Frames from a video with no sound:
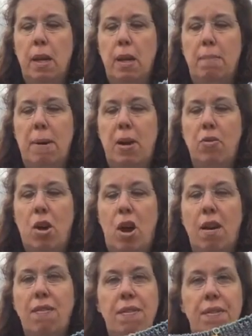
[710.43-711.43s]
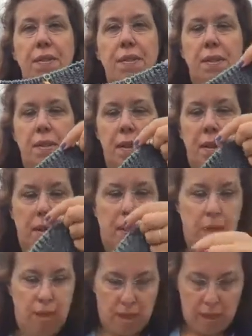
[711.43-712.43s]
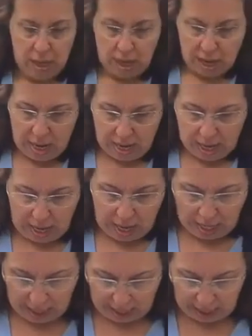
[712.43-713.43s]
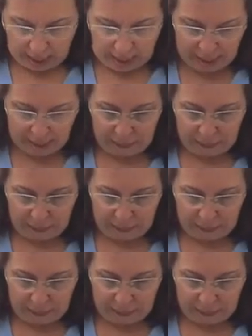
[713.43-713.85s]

uh, bound off and I guess